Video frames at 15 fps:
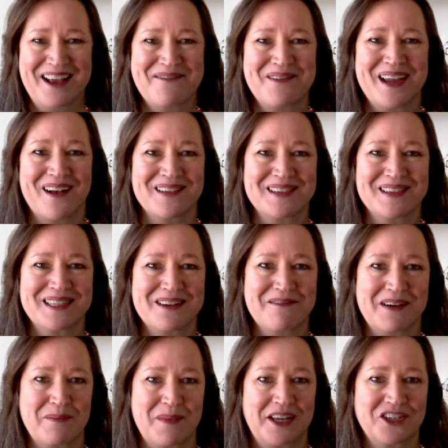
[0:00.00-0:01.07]
We also
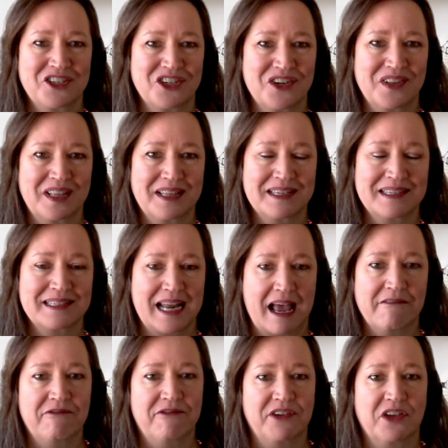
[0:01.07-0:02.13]
want to make sure that the
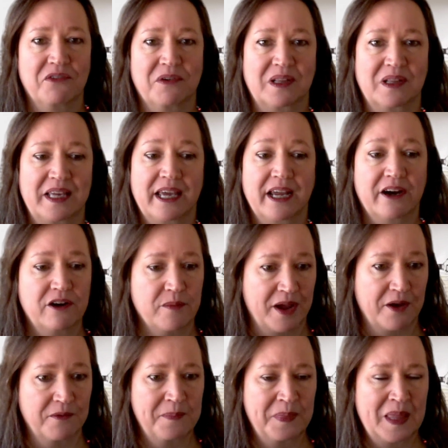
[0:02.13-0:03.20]
staff feel really cared
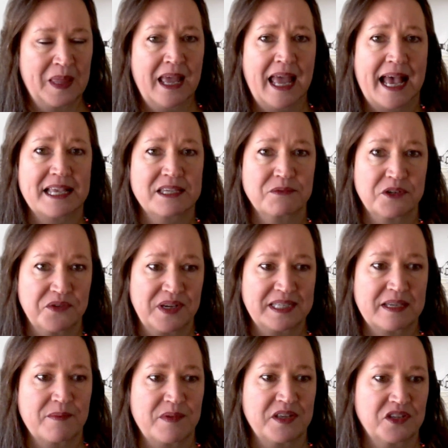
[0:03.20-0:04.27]
about as we're doing
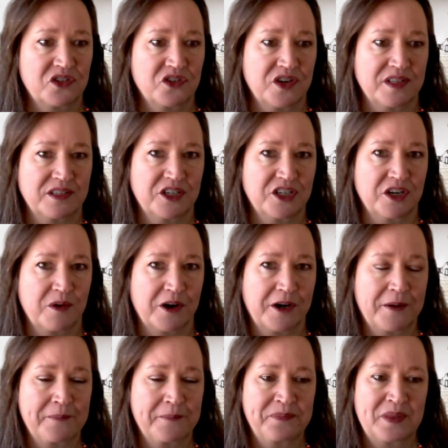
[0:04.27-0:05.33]
some of this transition work.